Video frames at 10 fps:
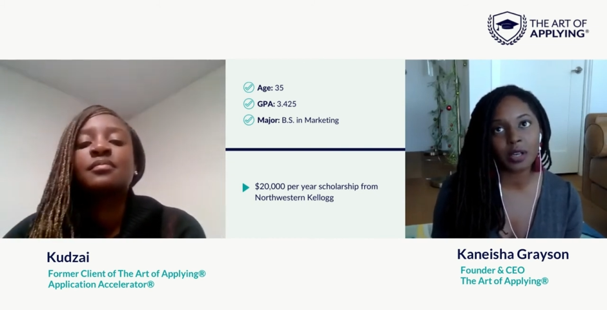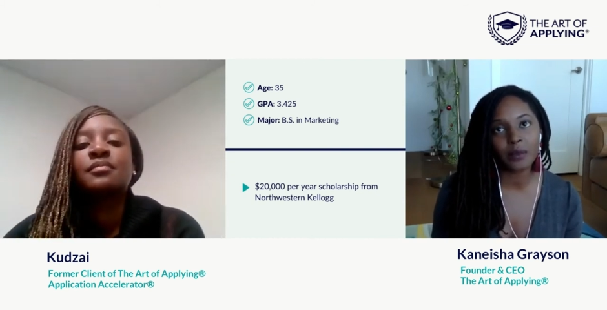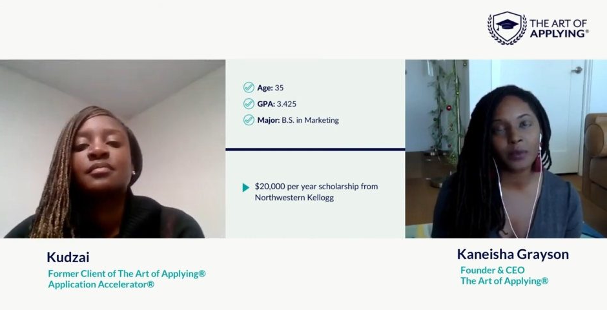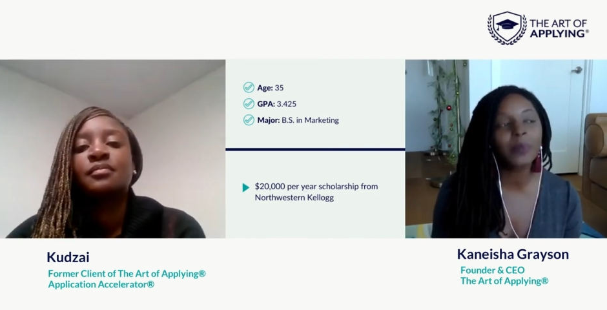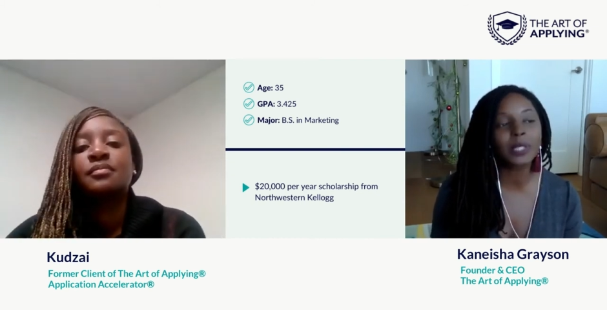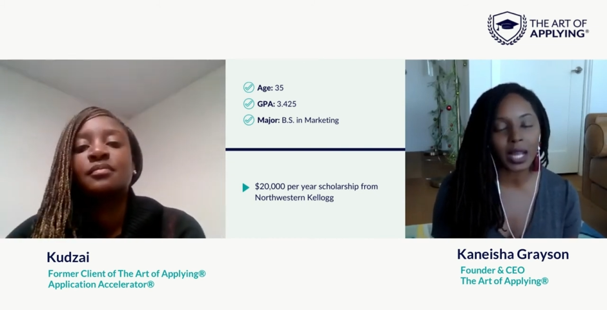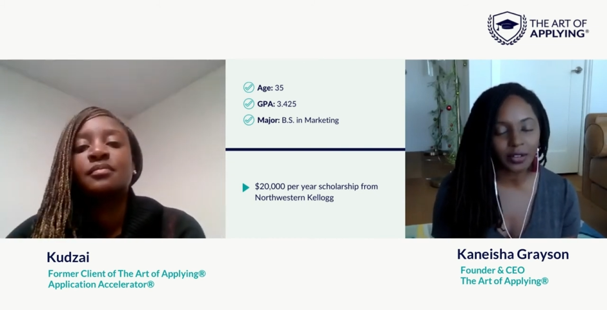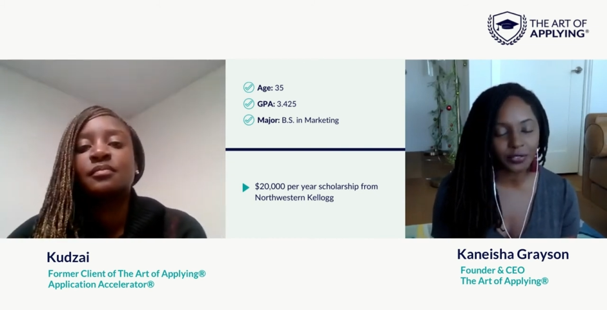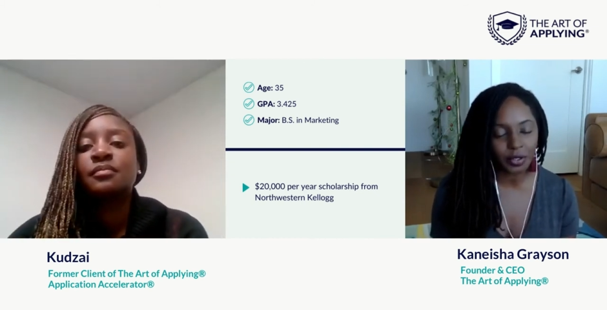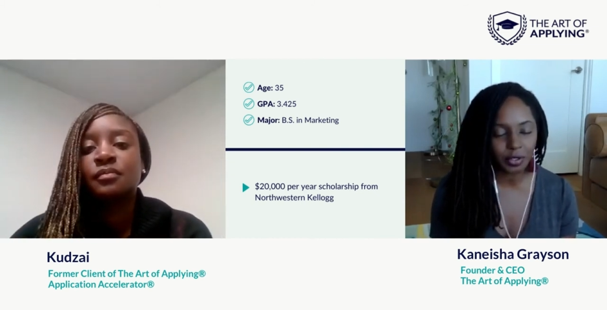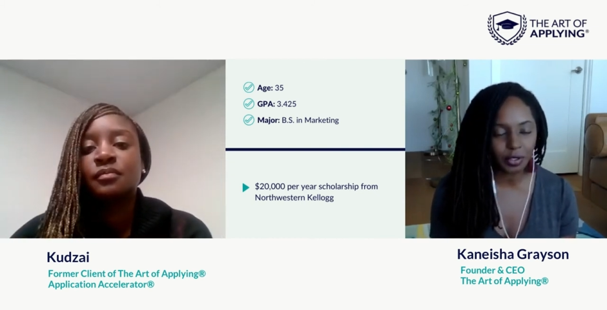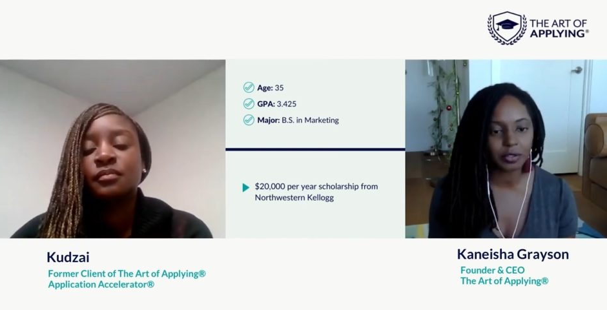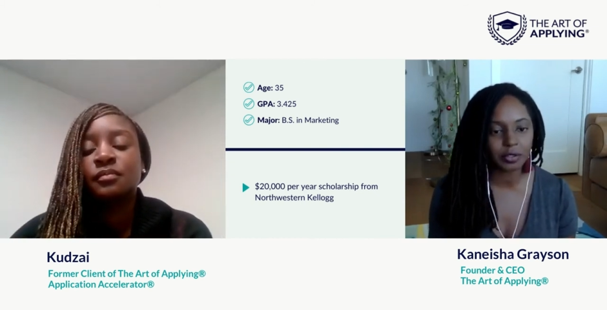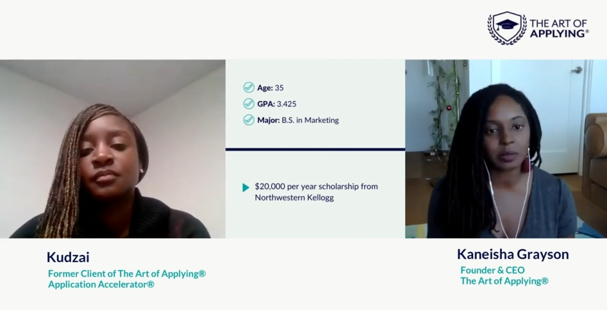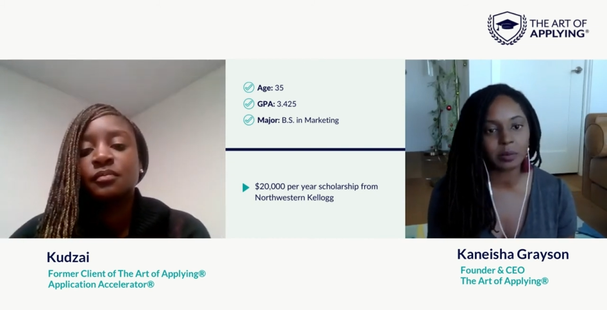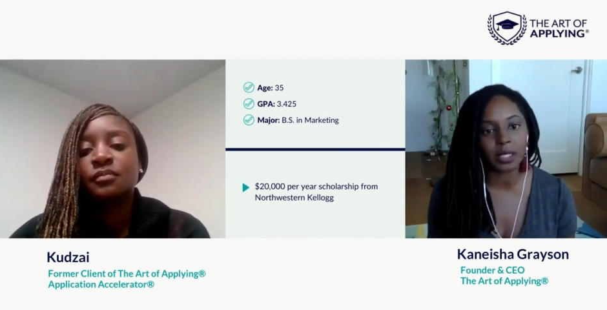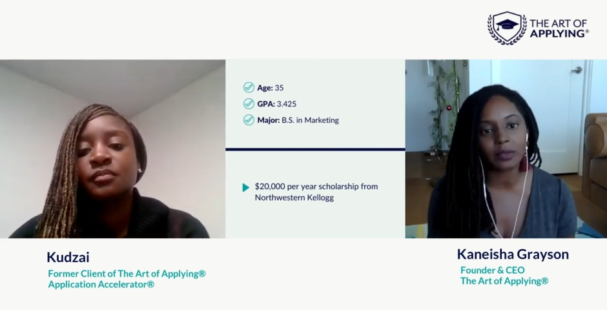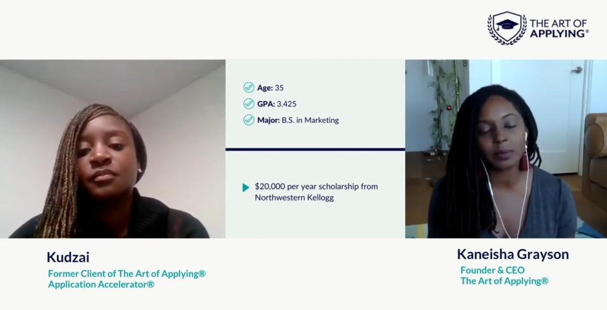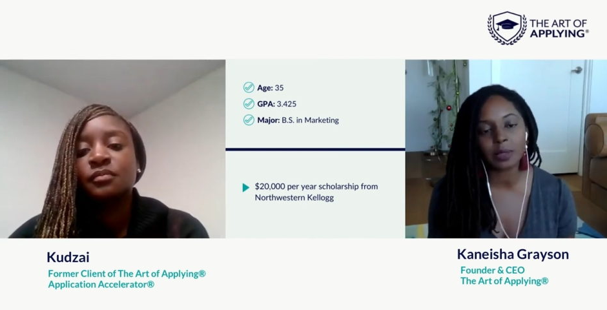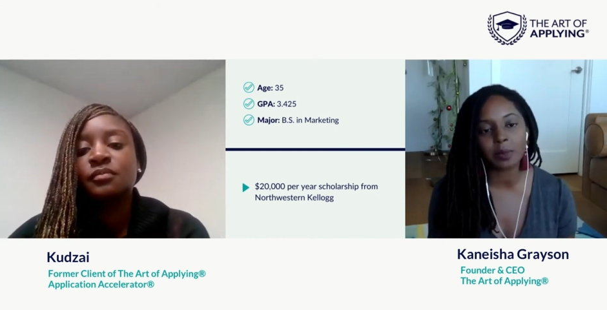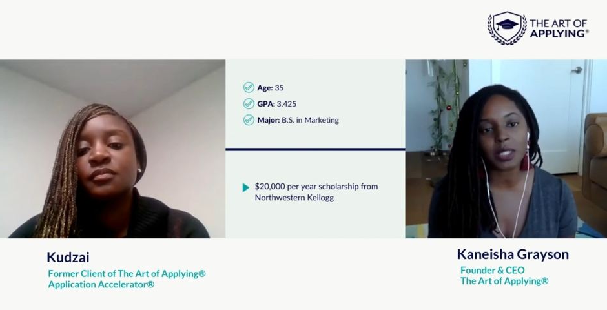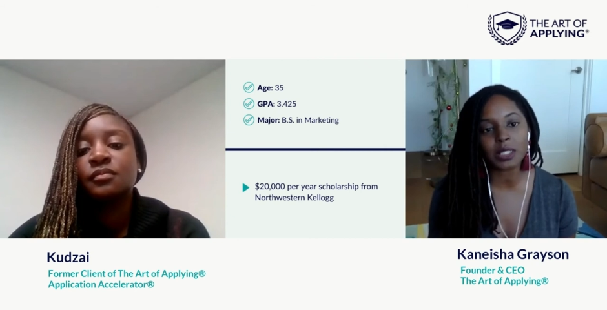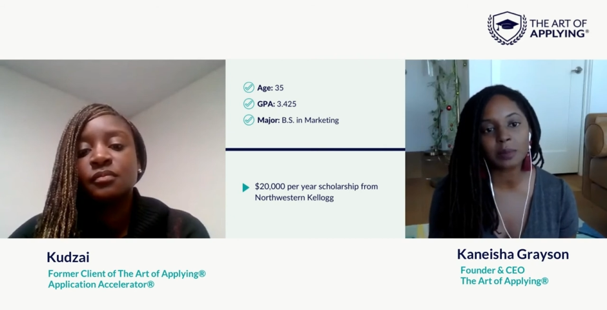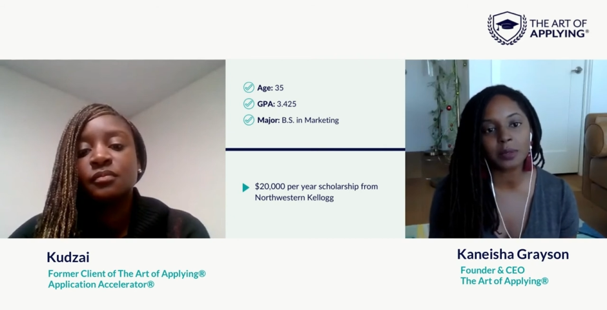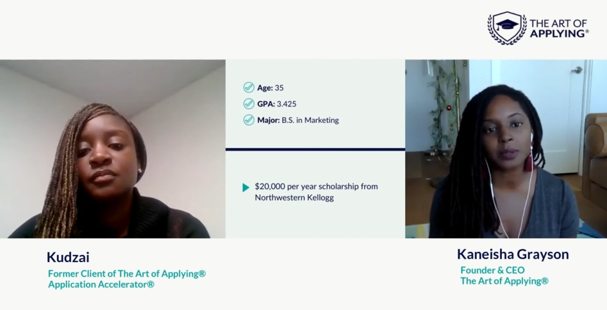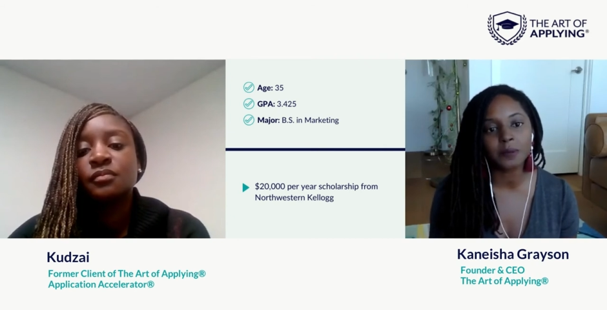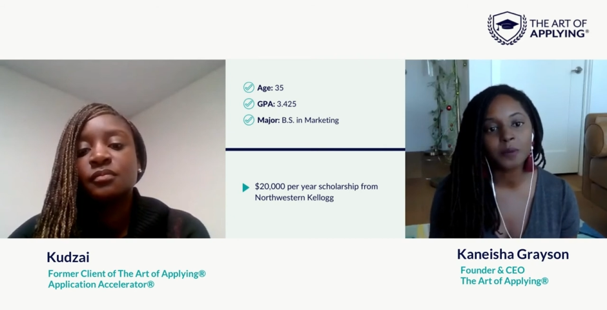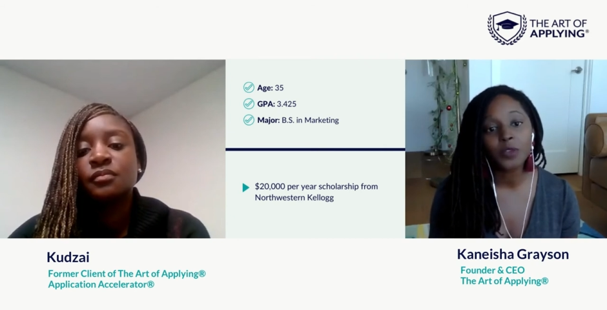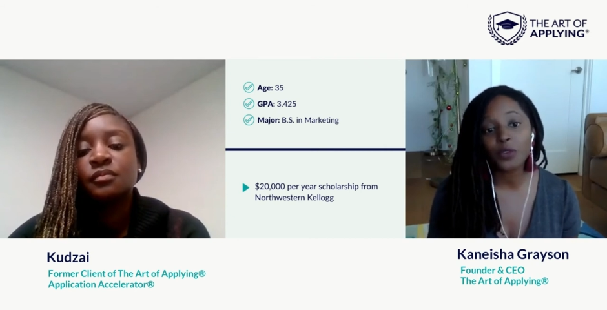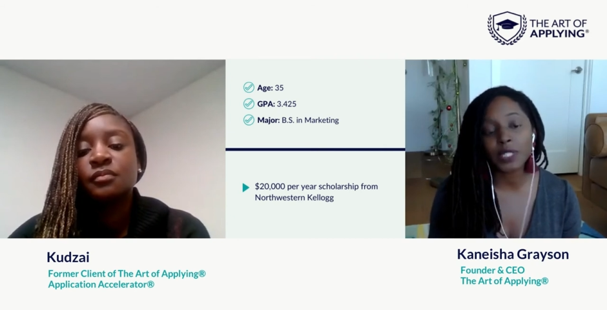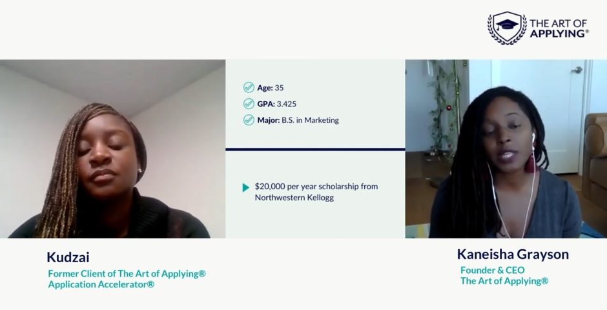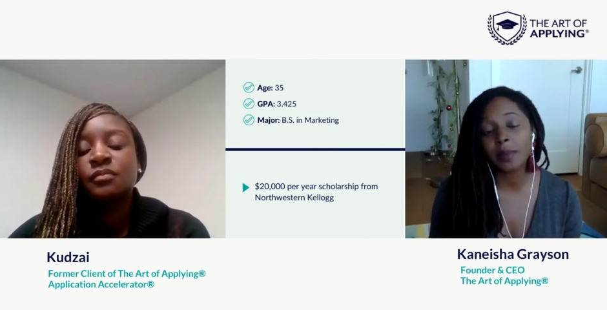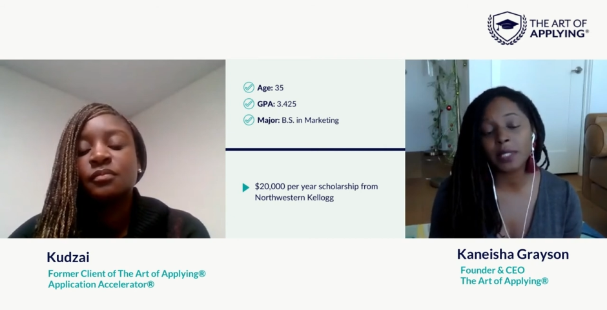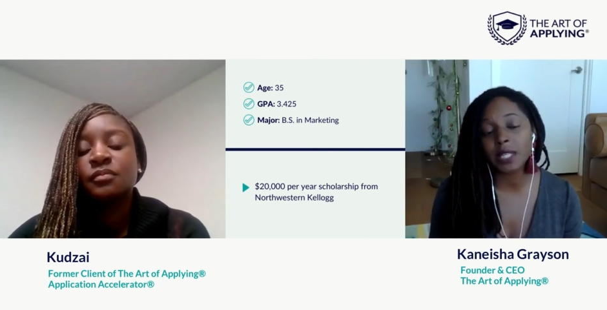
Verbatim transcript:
Speaker 1: we would like for you to use as many of them as possible for example,